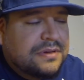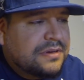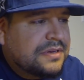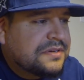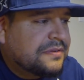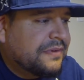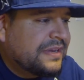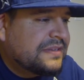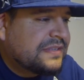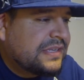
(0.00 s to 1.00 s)

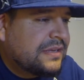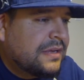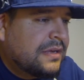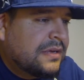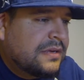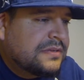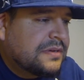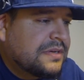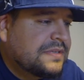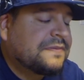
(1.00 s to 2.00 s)
intravenously, so he's